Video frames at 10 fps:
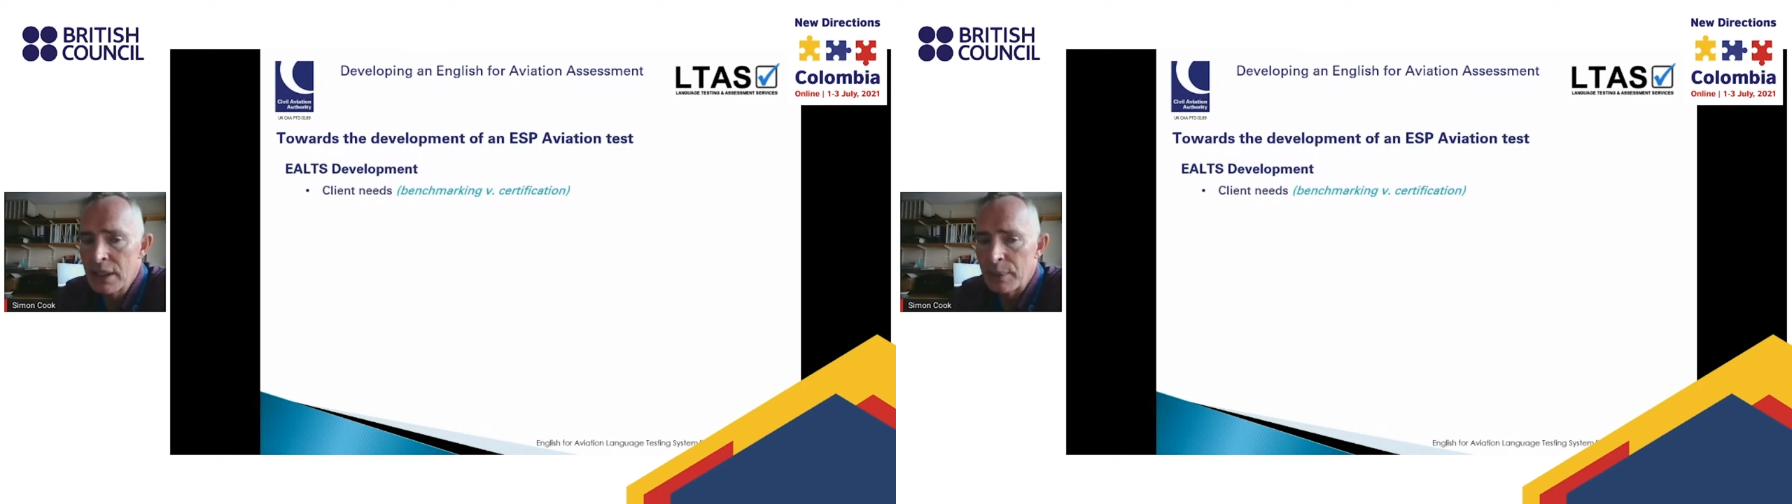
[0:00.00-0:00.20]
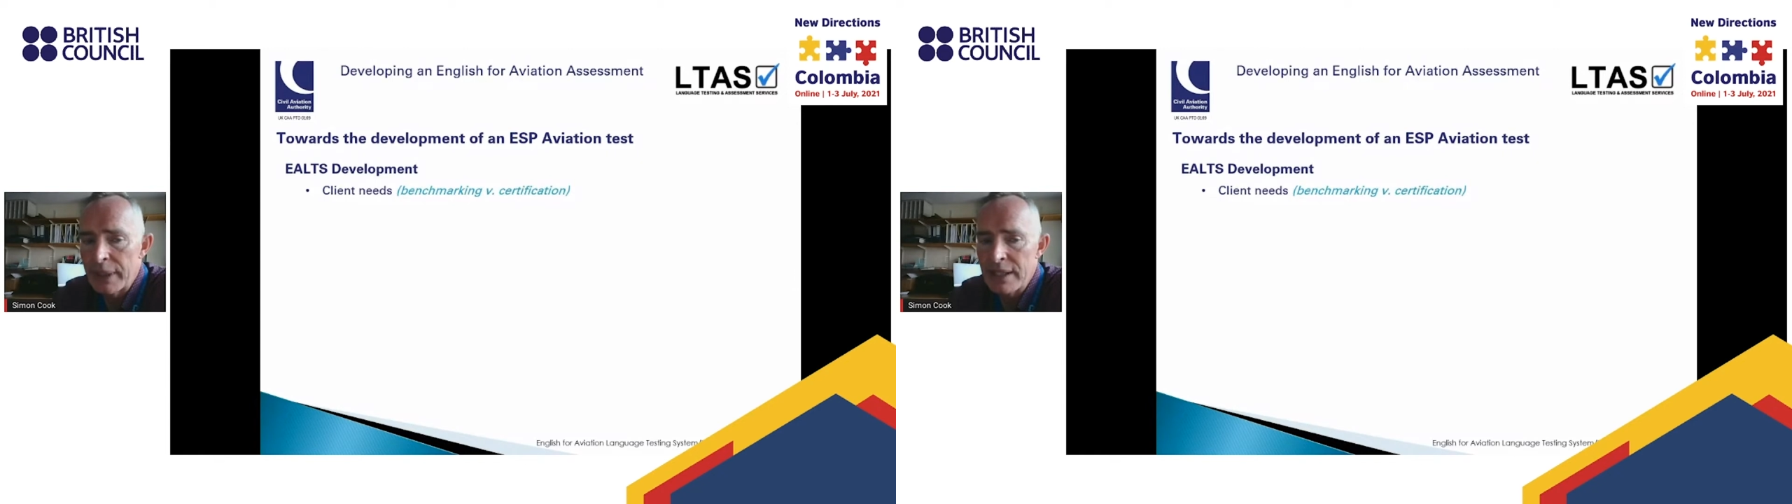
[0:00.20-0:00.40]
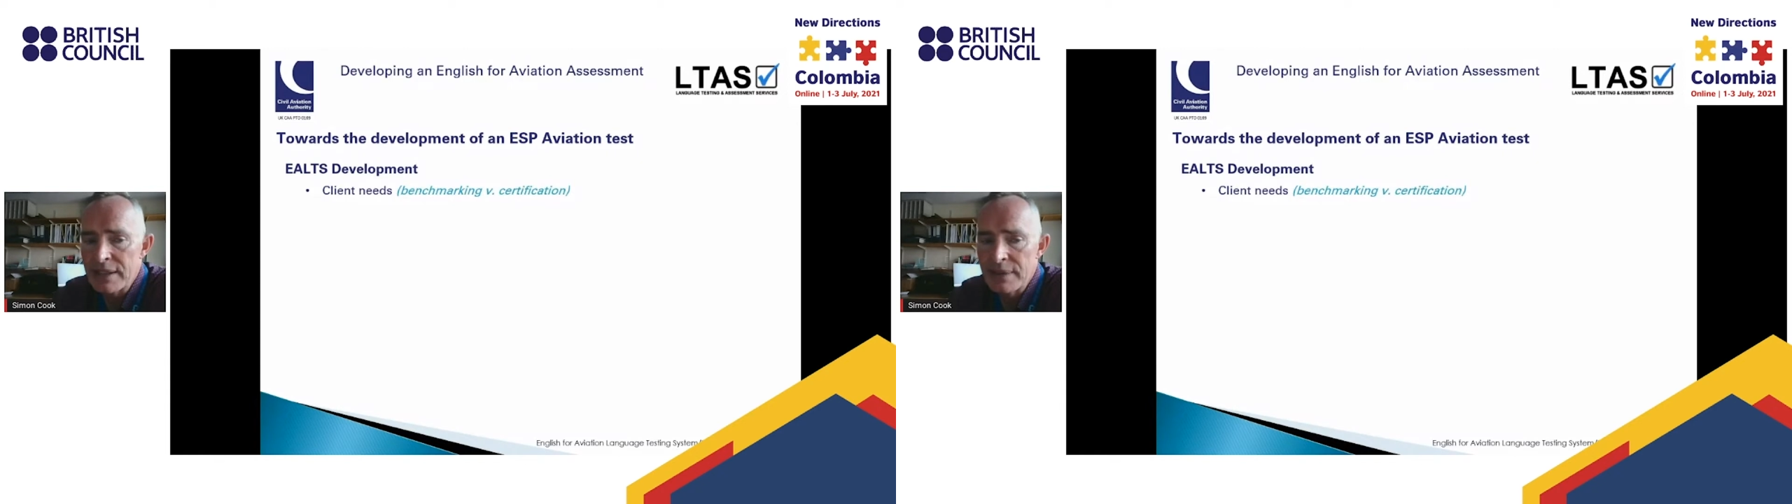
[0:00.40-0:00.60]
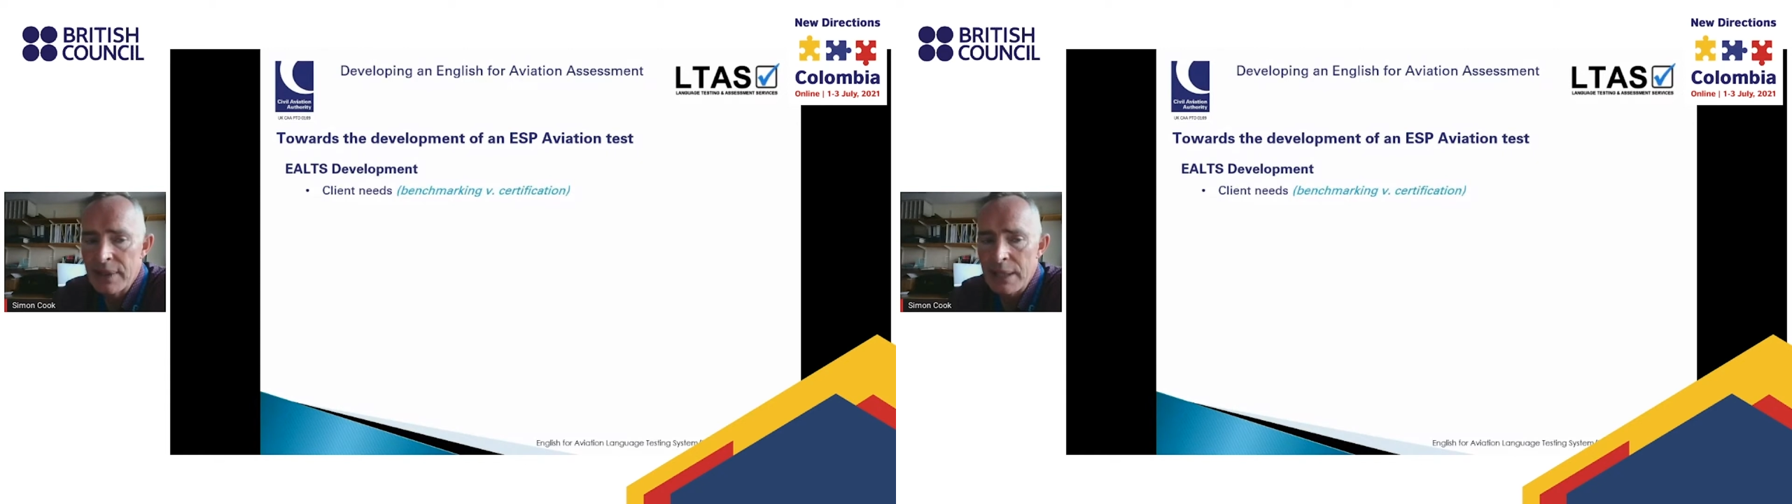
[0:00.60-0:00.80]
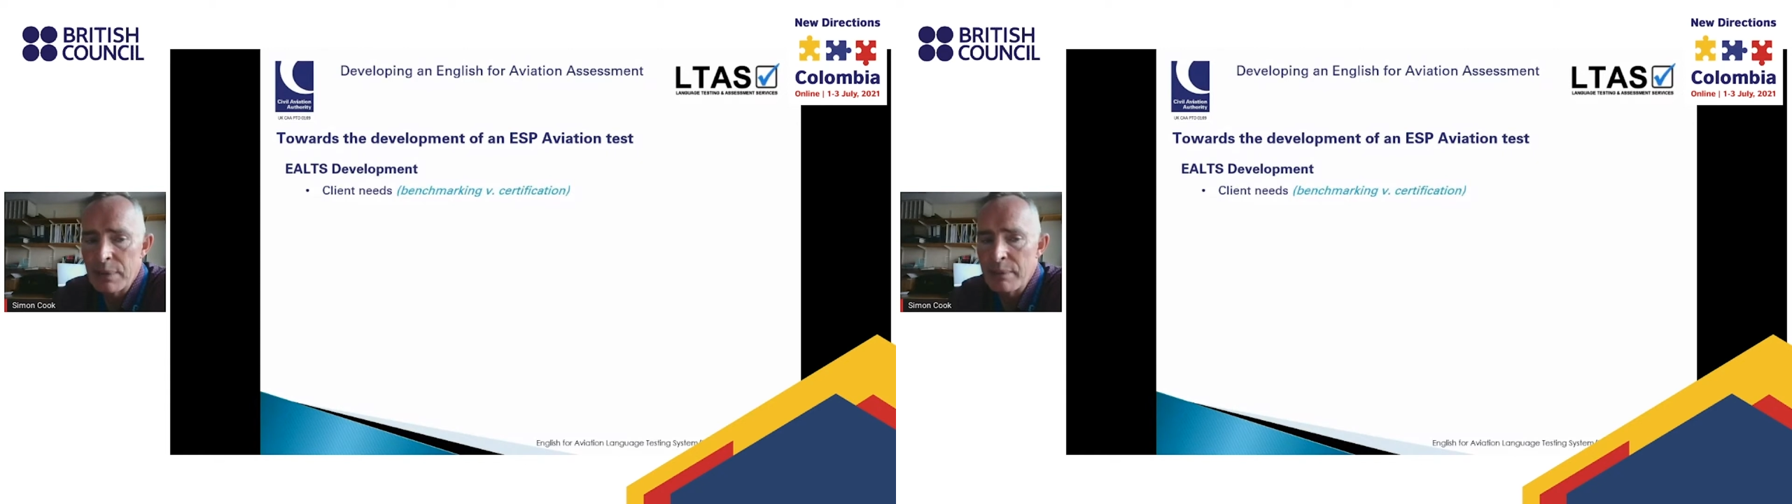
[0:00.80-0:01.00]
We had to
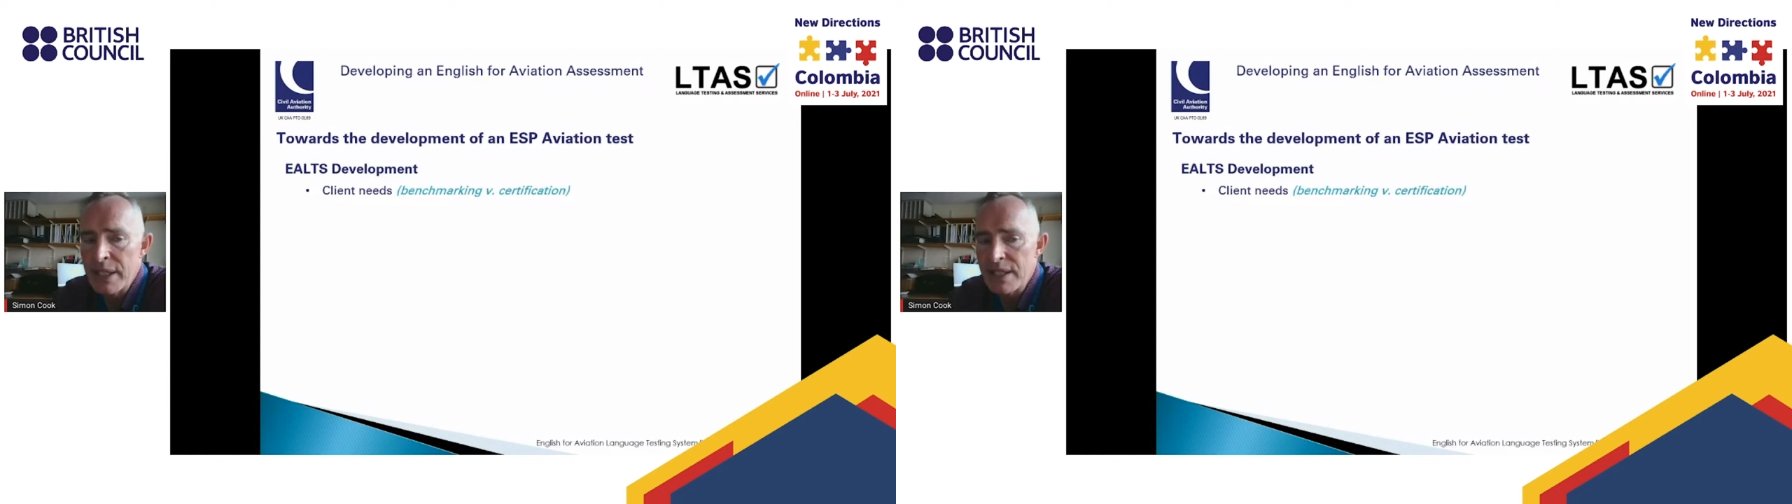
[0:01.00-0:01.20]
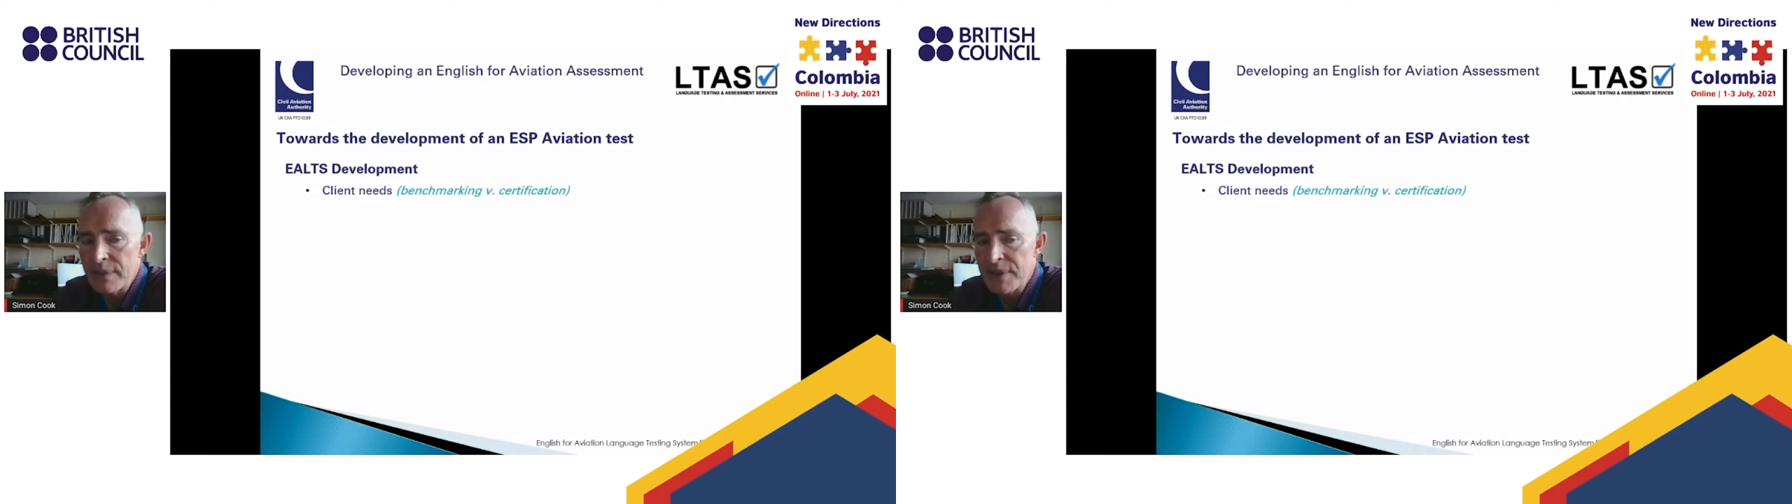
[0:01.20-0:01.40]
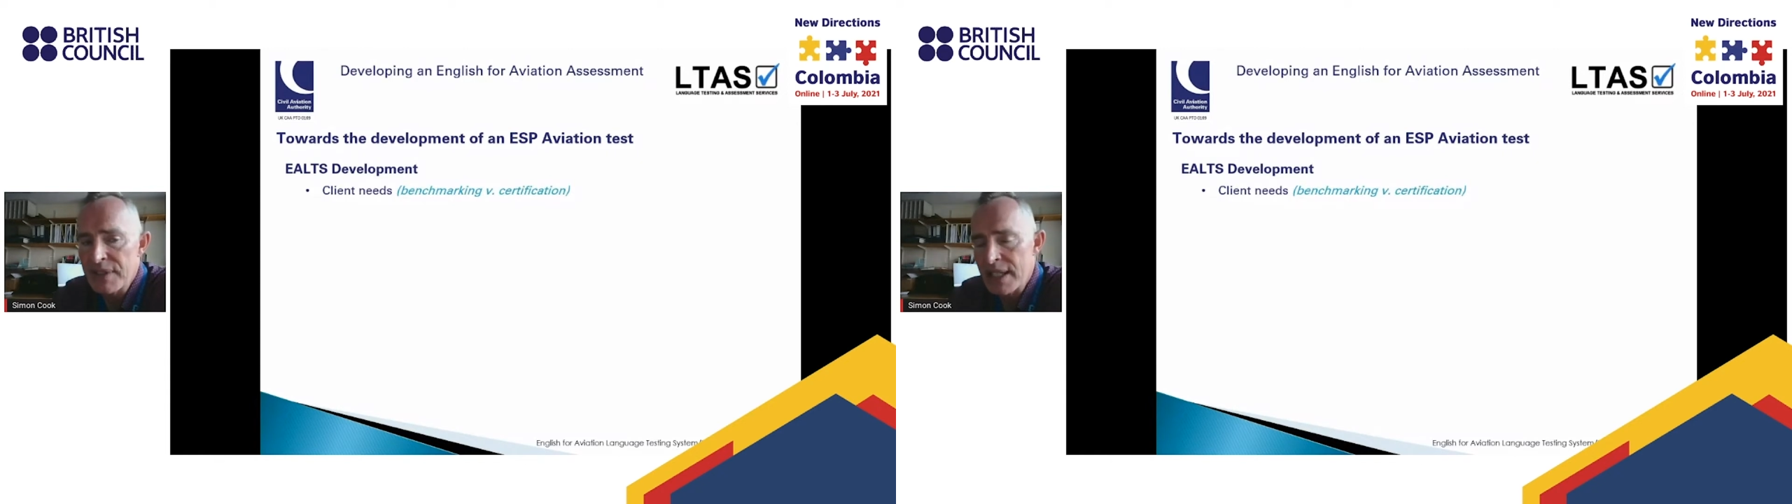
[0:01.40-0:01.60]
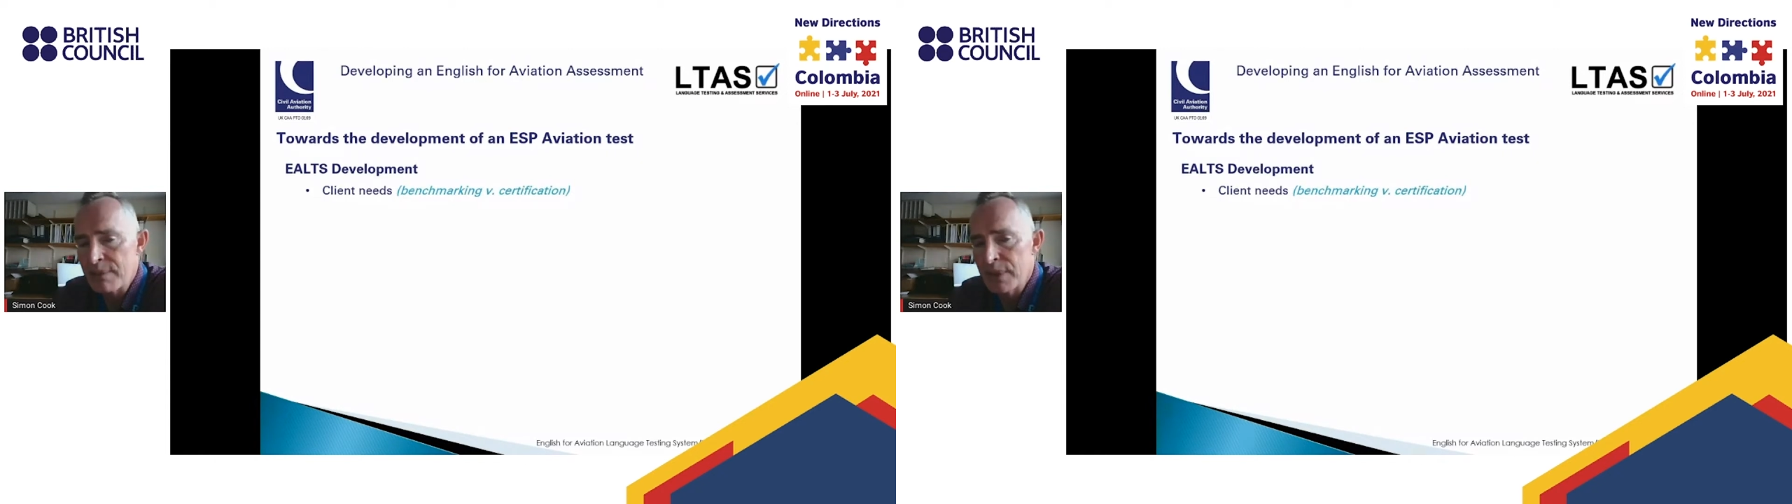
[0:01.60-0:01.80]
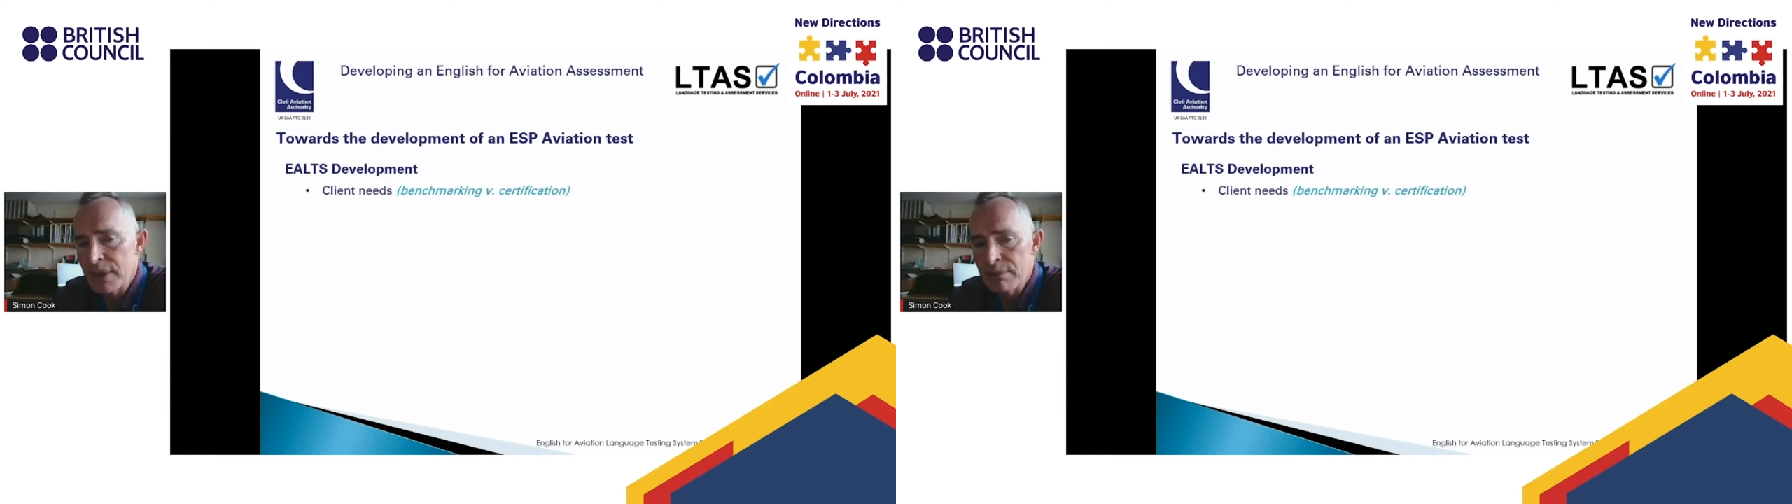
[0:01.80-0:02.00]
develop a means of
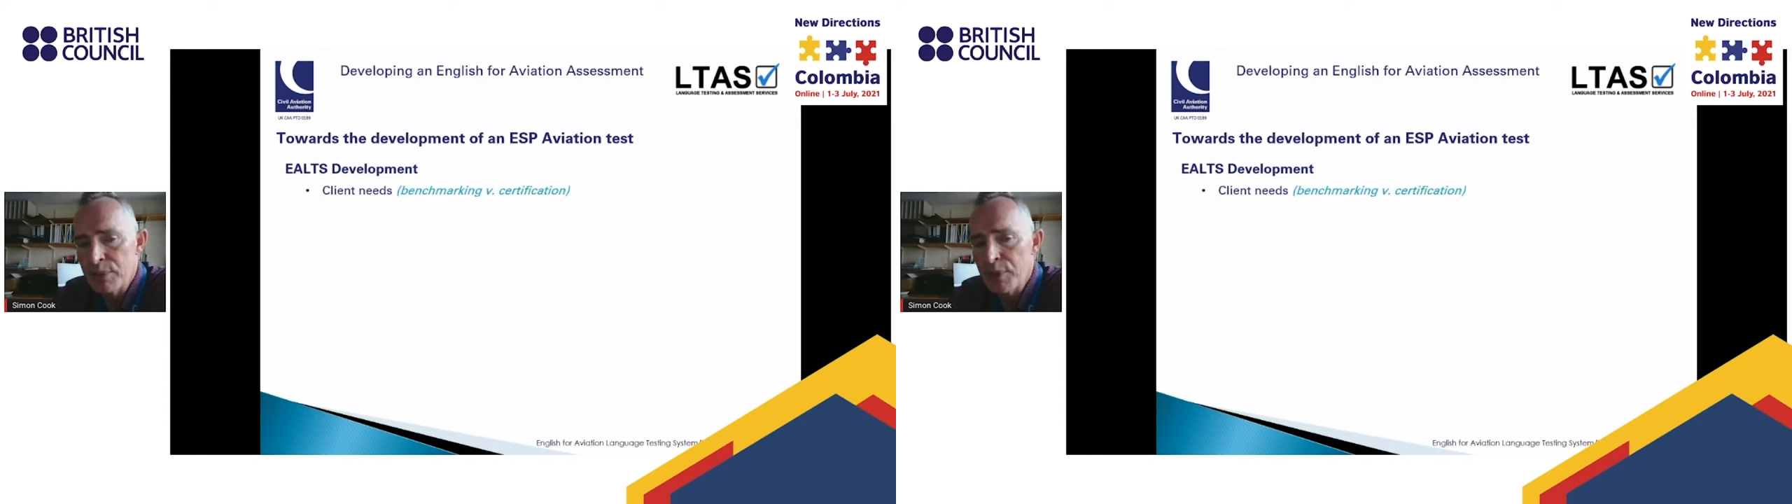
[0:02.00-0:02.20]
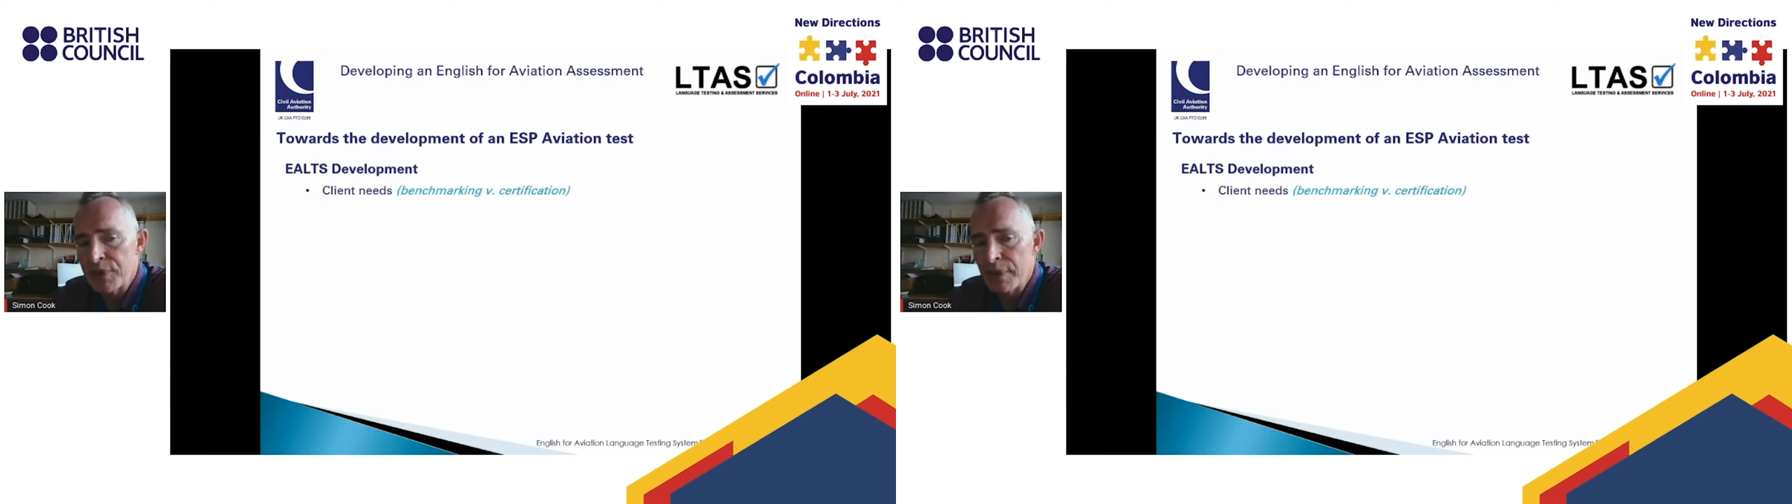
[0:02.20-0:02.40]
assessment that moved